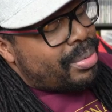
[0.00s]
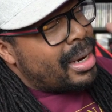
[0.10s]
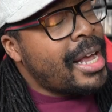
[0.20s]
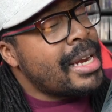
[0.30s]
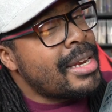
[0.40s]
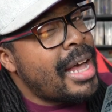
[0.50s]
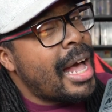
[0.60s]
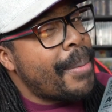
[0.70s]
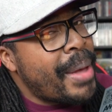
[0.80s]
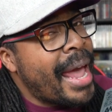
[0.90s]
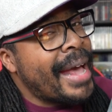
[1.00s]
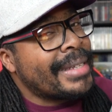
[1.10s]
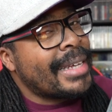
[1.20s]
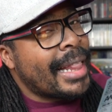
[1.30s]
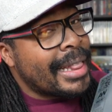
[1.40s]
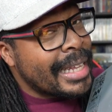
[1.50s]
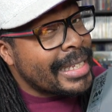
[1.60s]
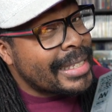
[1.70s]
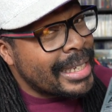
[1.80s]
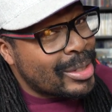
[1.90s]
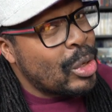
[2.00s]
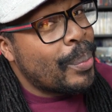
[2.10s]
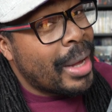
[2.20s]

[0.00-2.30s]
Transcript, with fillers: But could not pass this system